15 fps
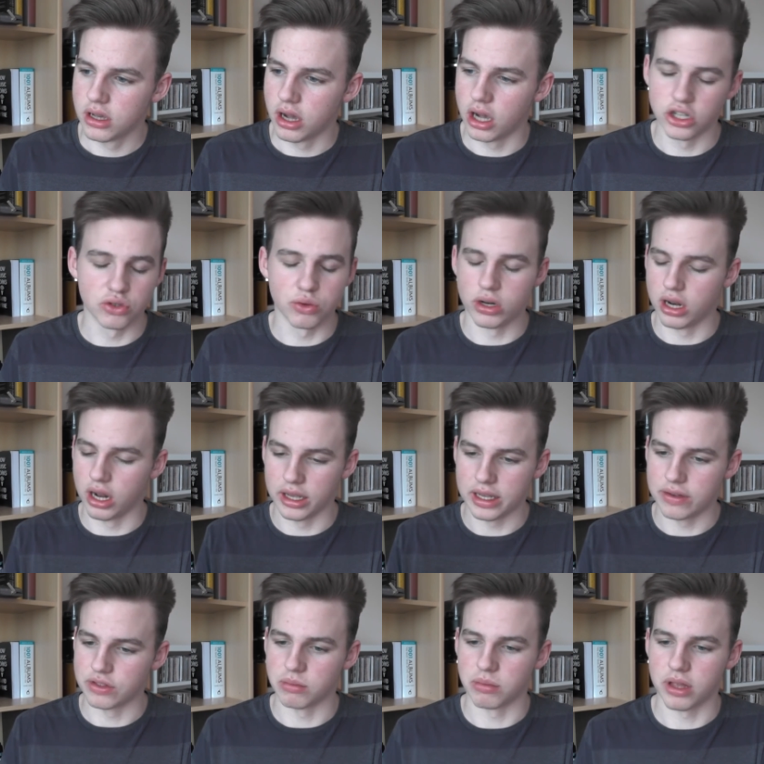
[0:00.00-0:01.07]
I just want to, like,
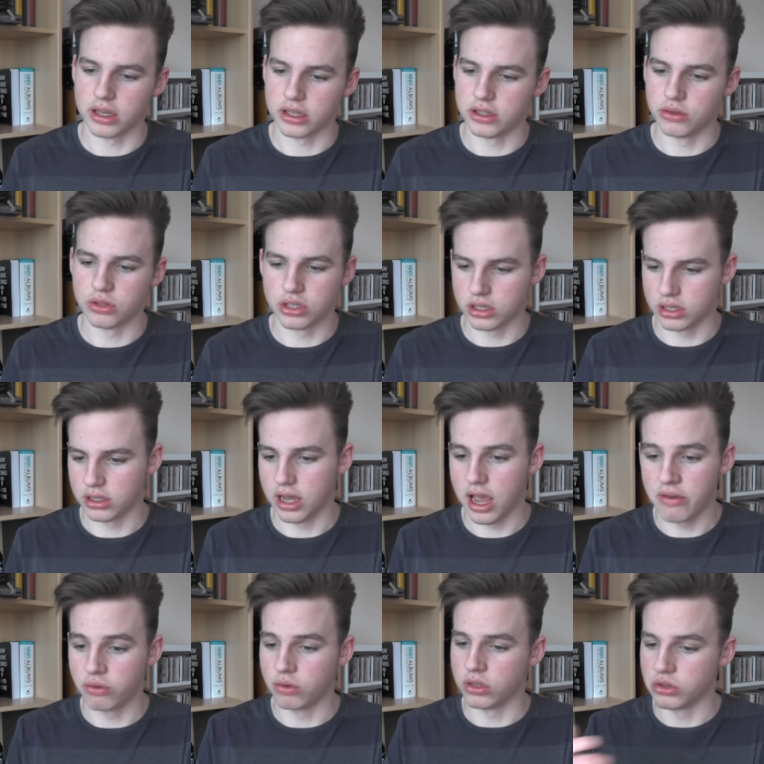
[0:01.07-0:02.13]
give some thank yous to
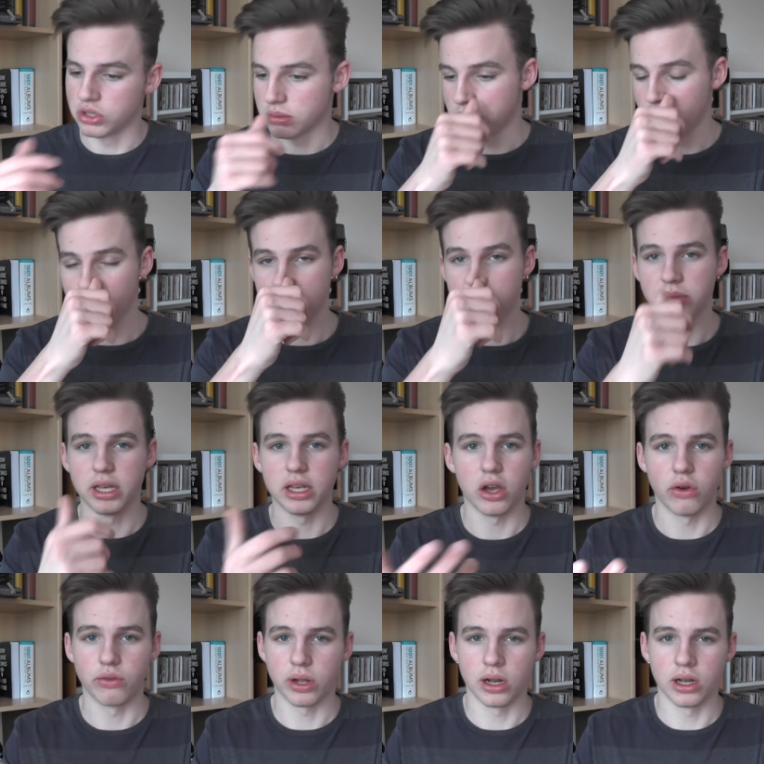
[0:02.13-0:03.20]
everyone who supported me
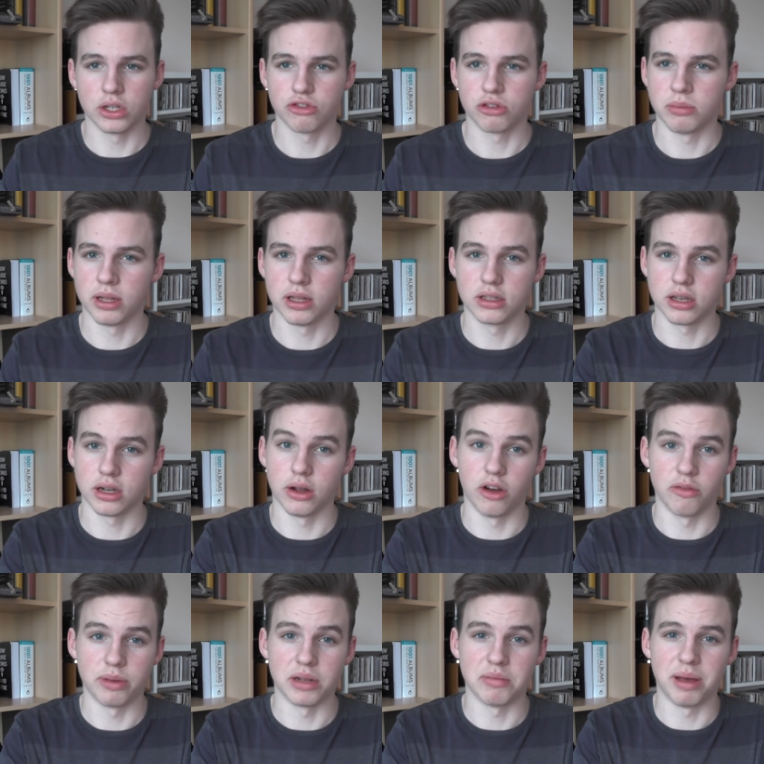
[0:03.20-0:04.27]
over the last few months. I know
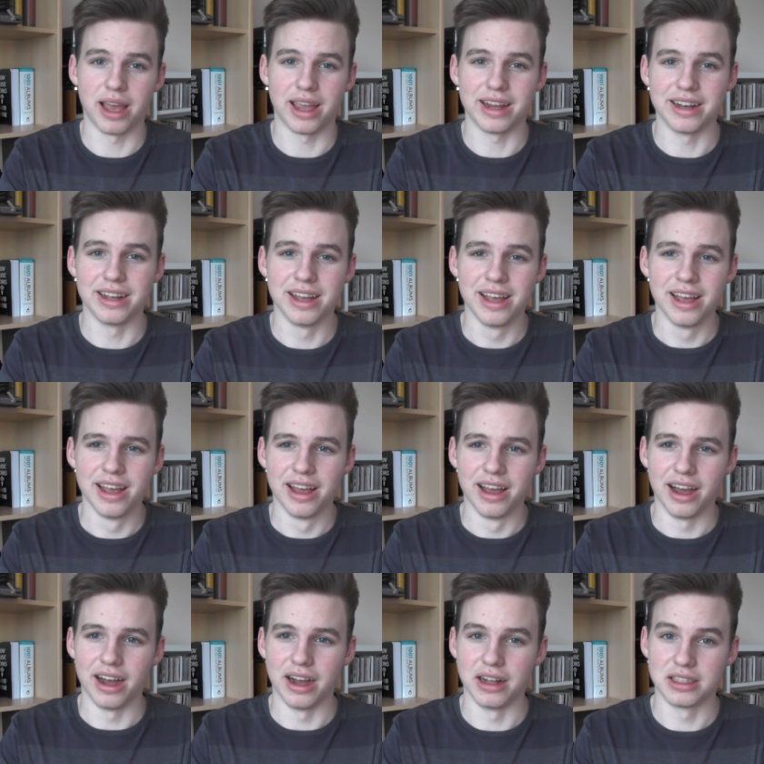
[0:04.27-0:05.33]
I've been a pain,
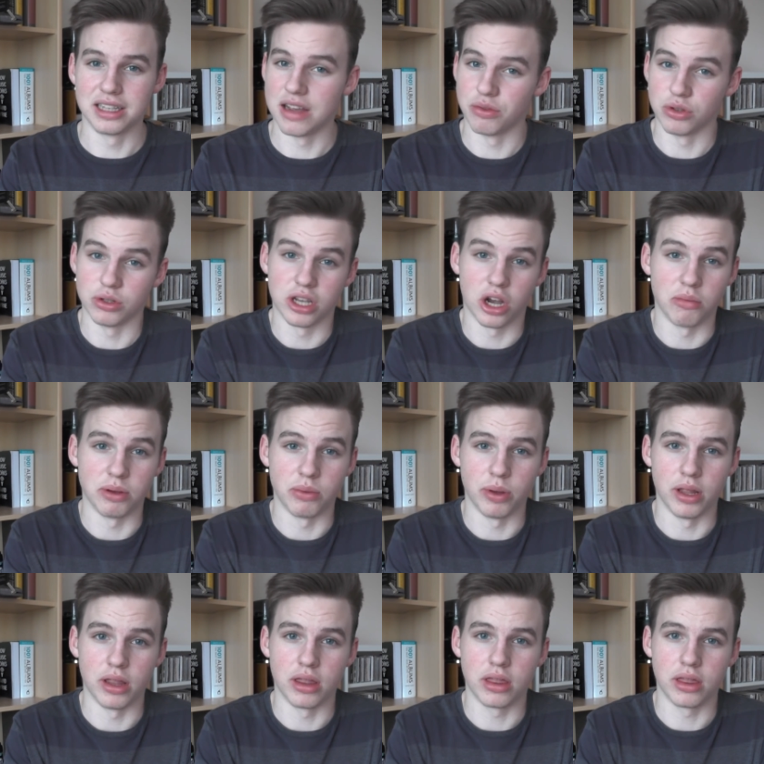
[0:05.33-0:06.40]
to everyone who's helped me
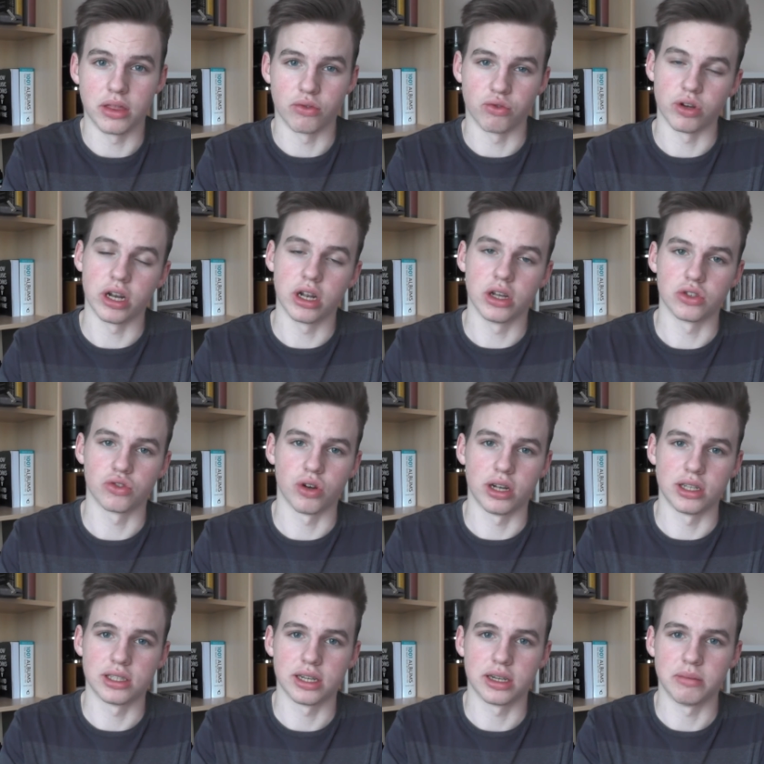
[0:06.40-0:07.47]
with the freelance
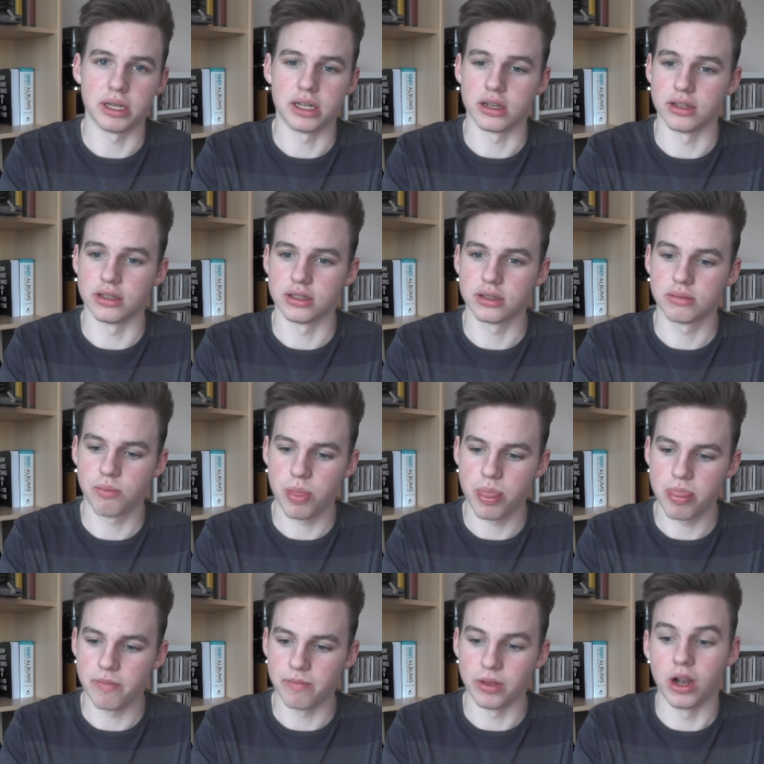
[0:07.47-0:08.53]
writing, because,
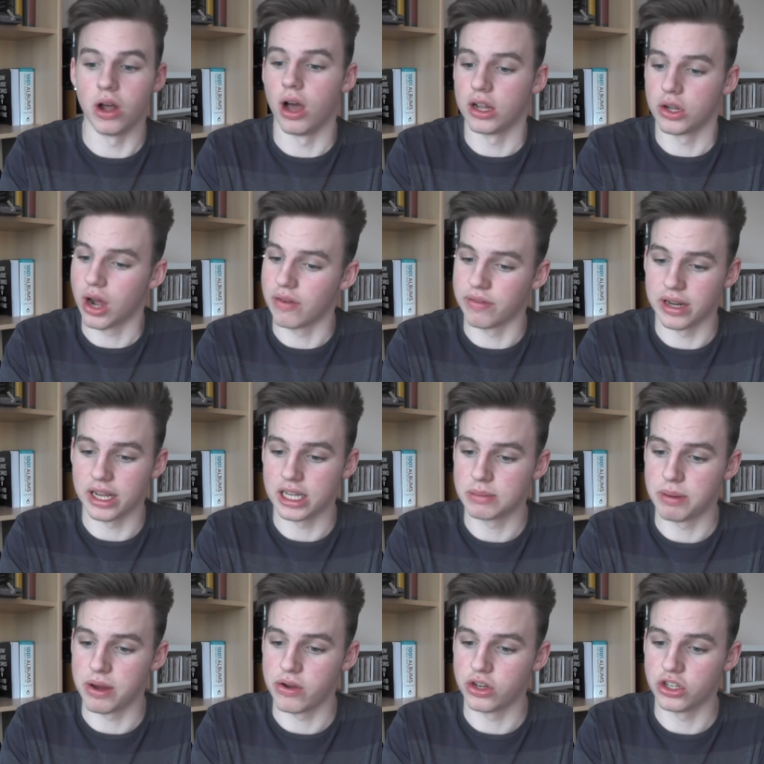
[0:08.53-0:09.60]
you know, I don't have any
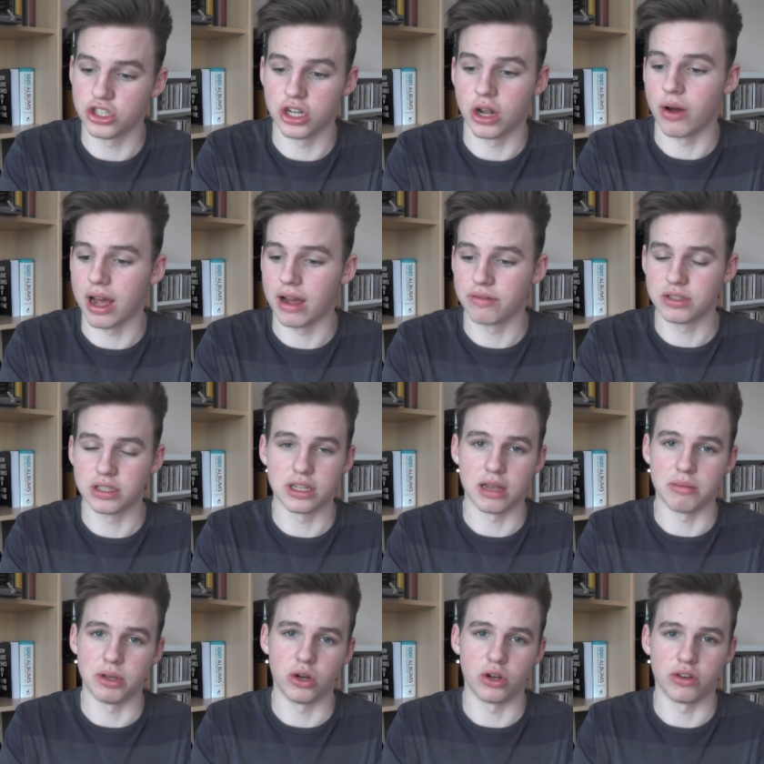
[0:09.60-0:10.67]
experience. You don't have to
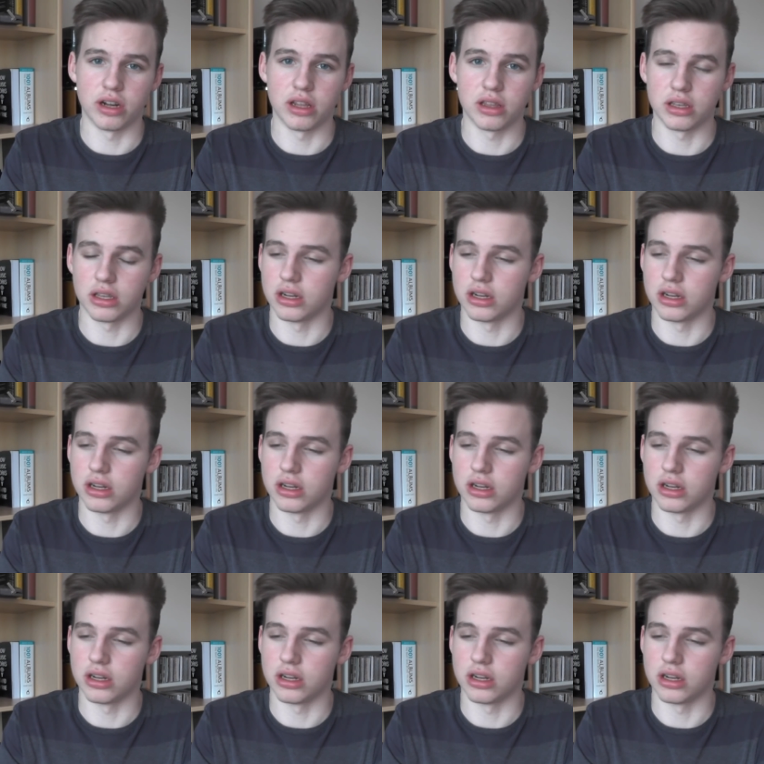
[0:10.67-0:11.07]
take me on or anything.